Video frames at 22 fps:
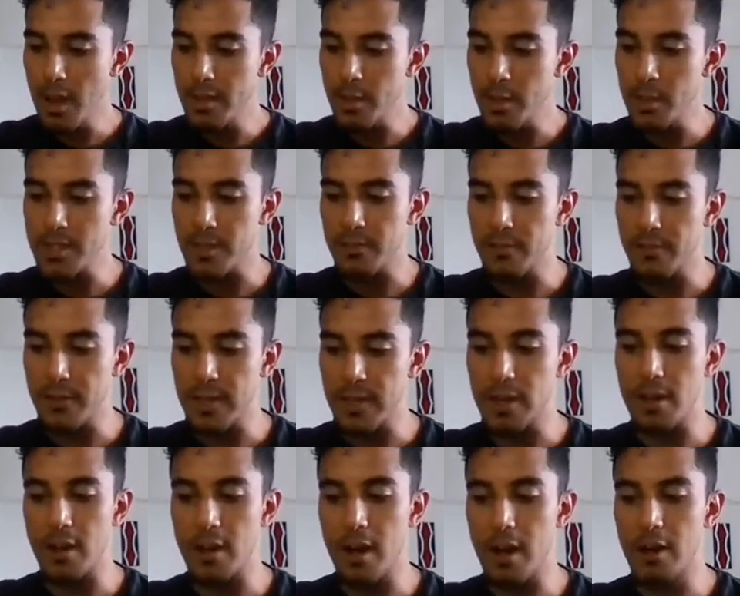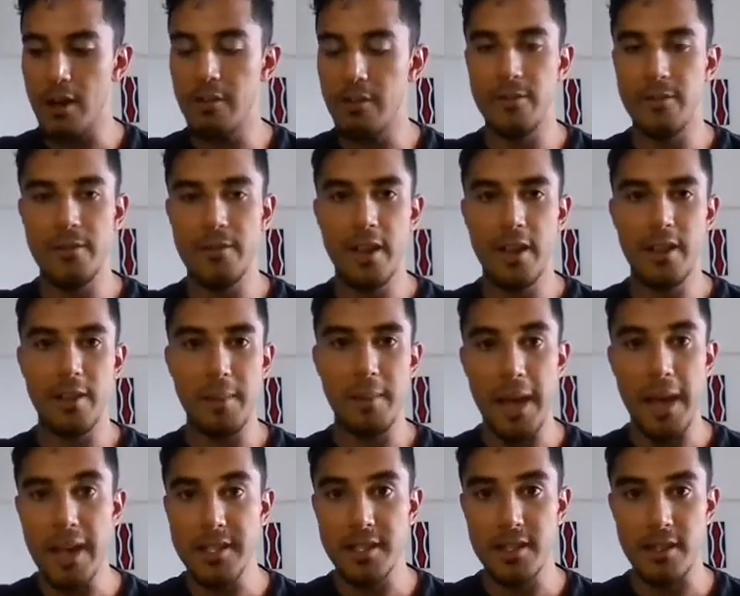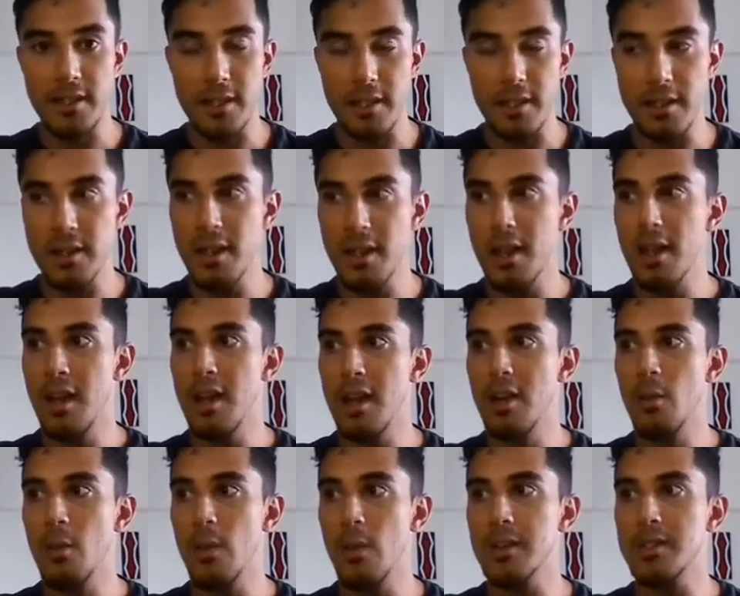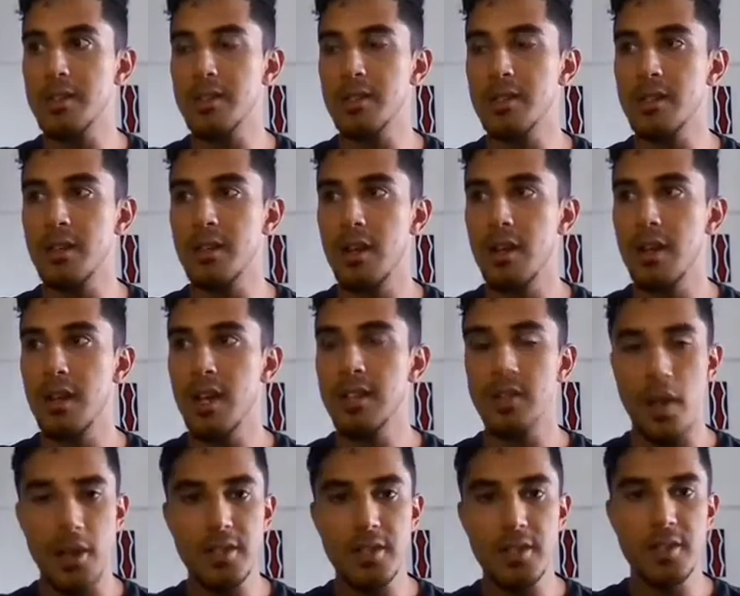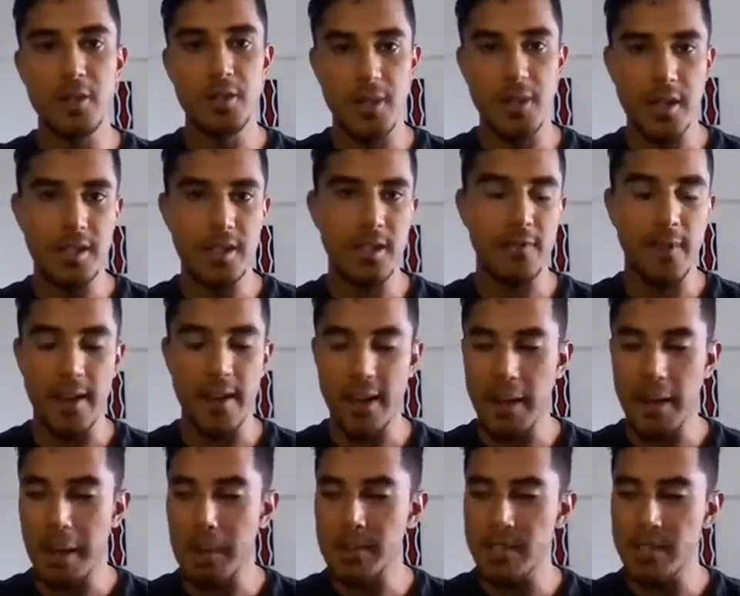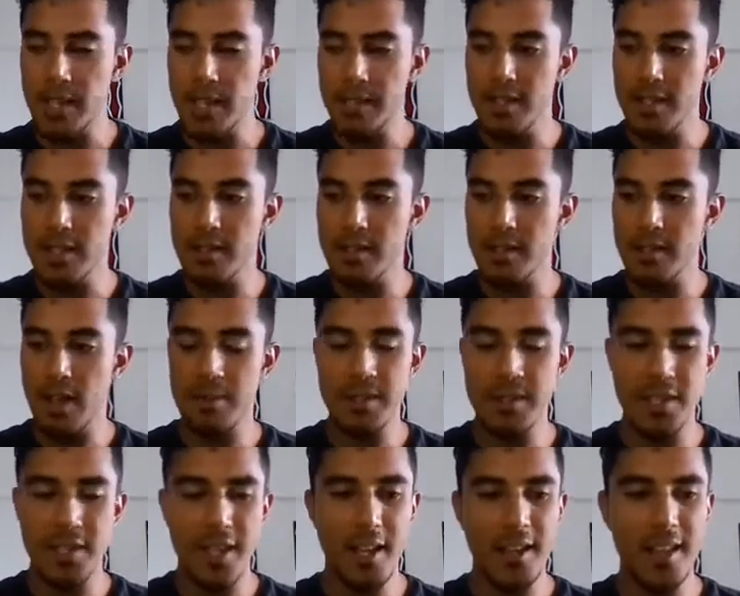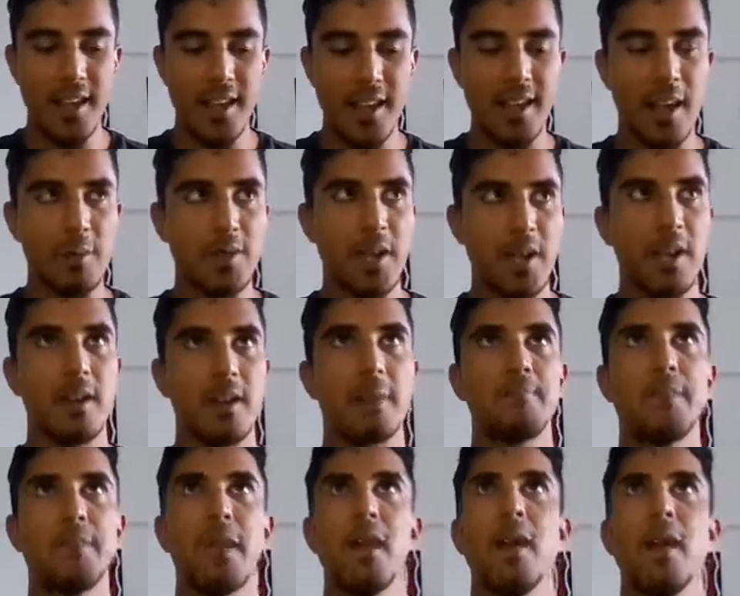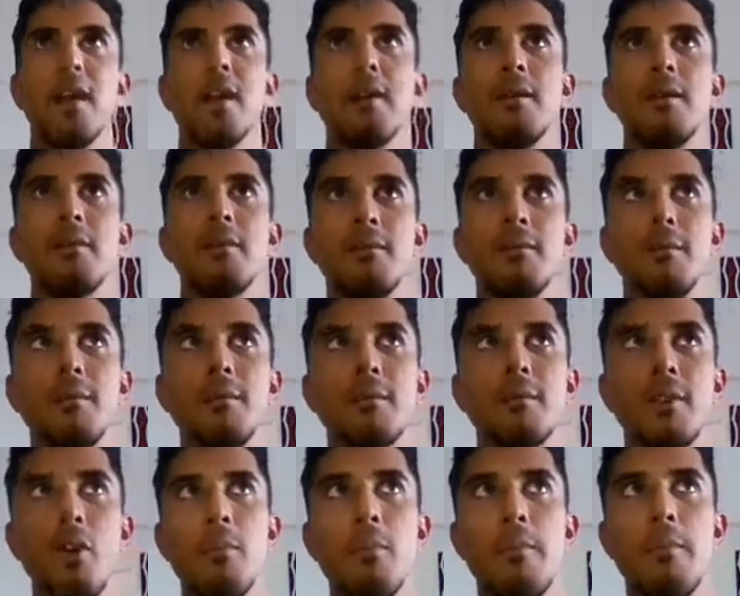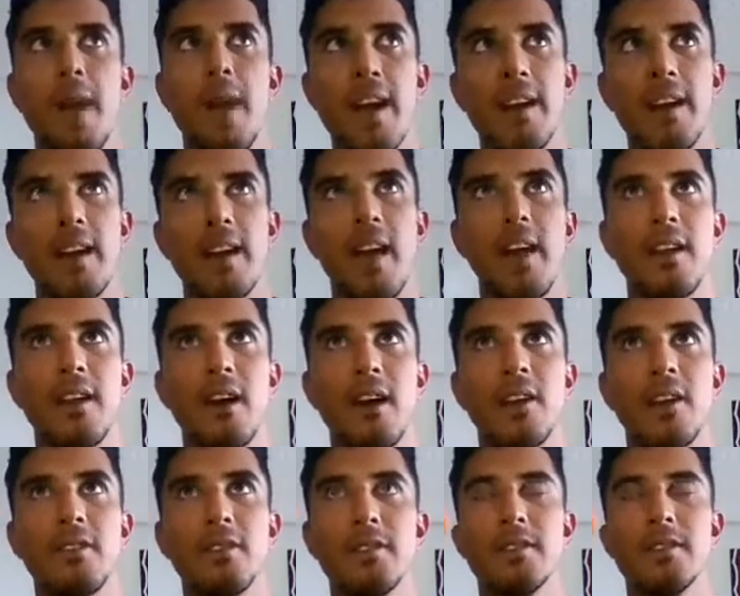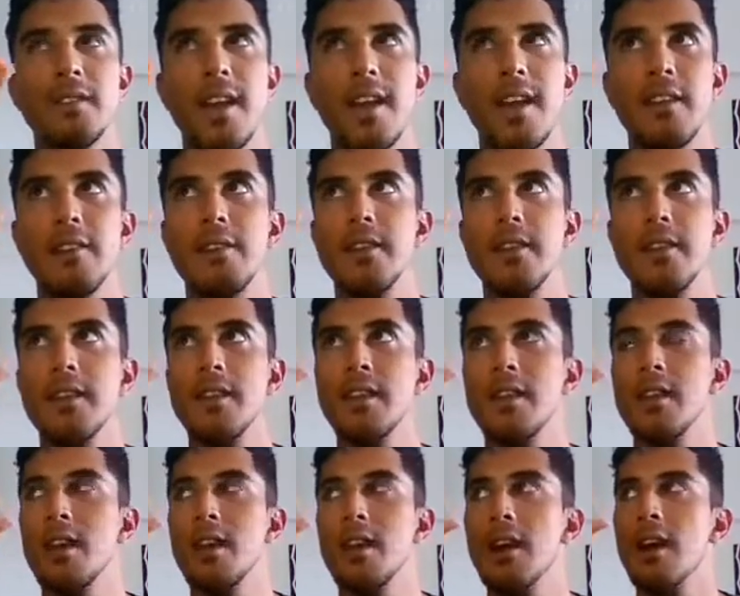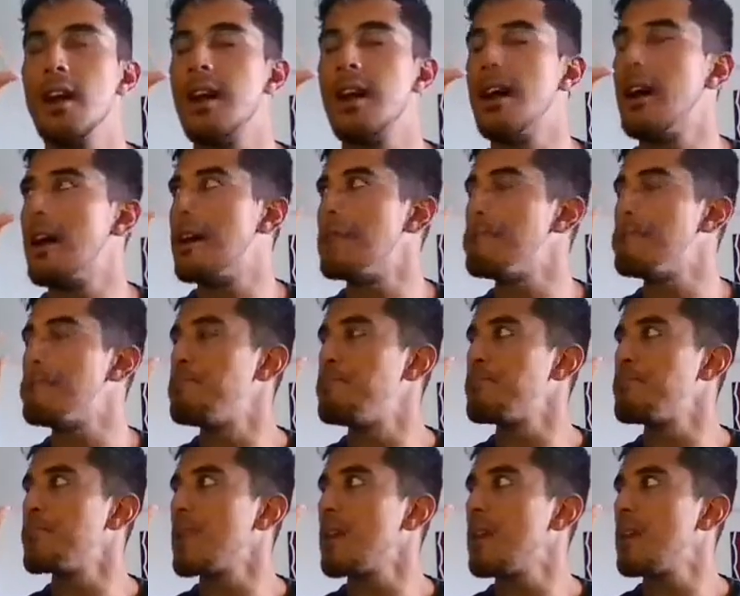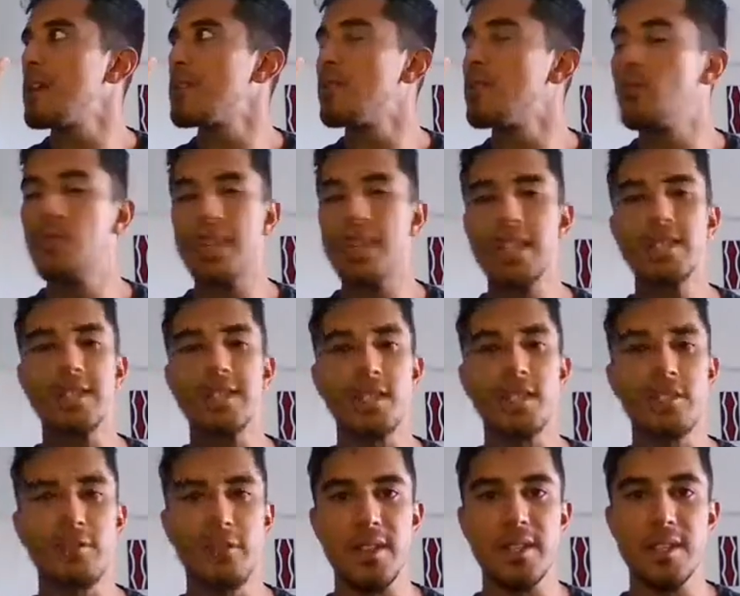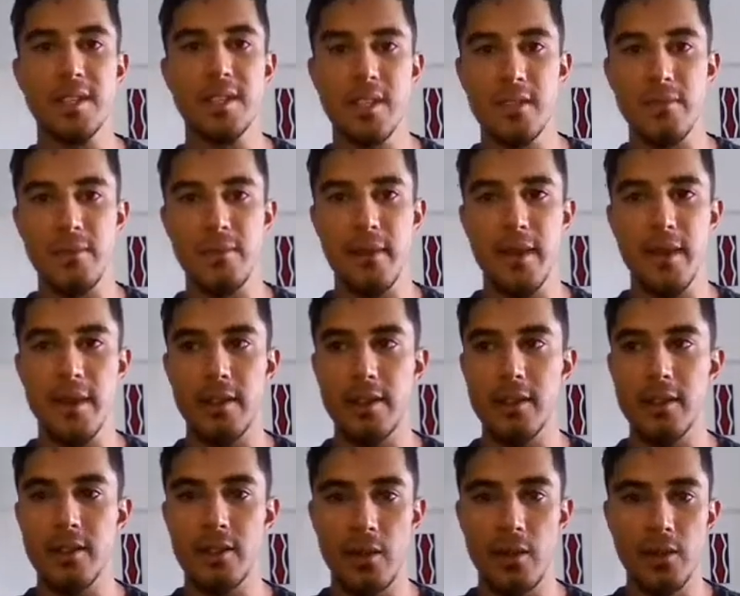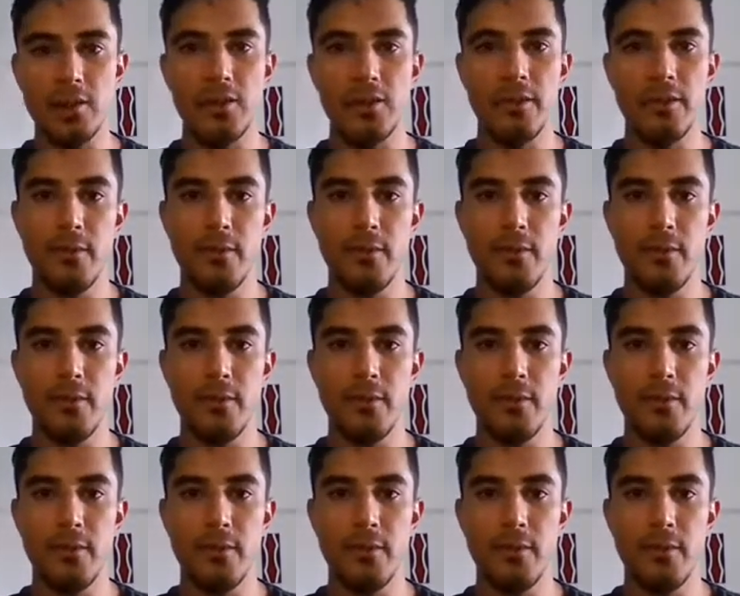was a fear of the masculine, which is also justified. And I'm saying this, I'm trying to go back and understand the reasons for these different social